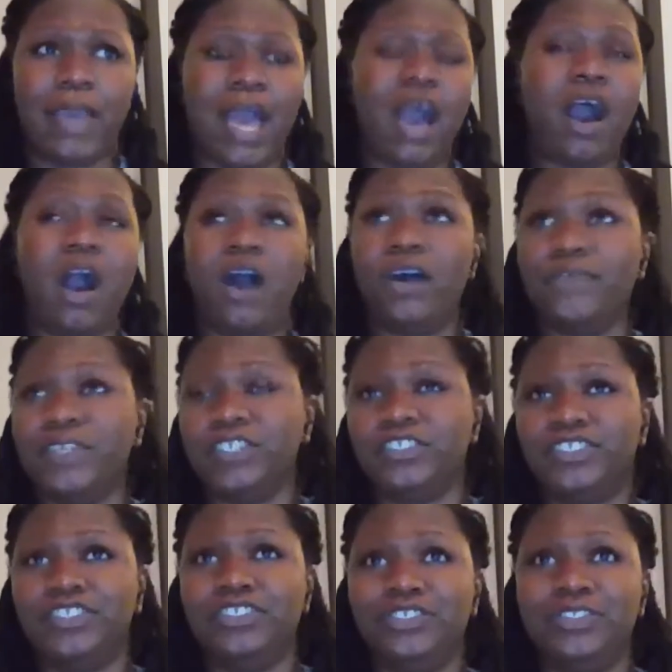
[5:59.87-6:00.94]
How often
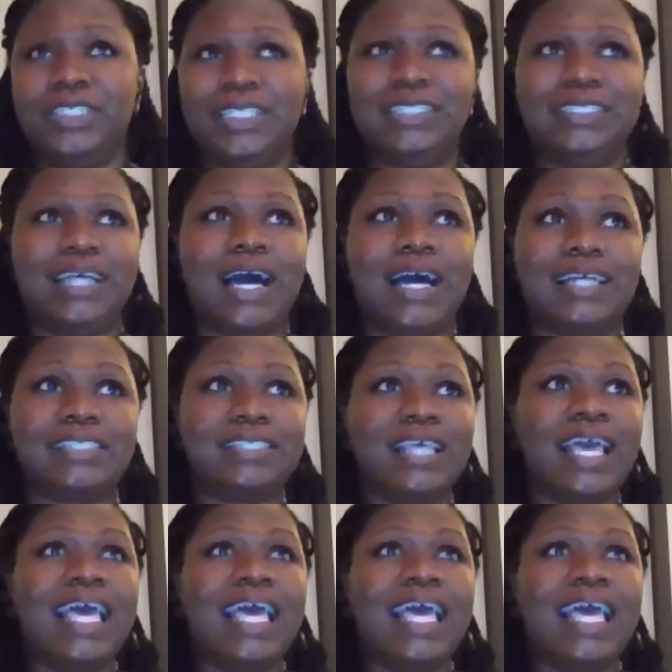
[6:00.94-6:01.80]
should you detox?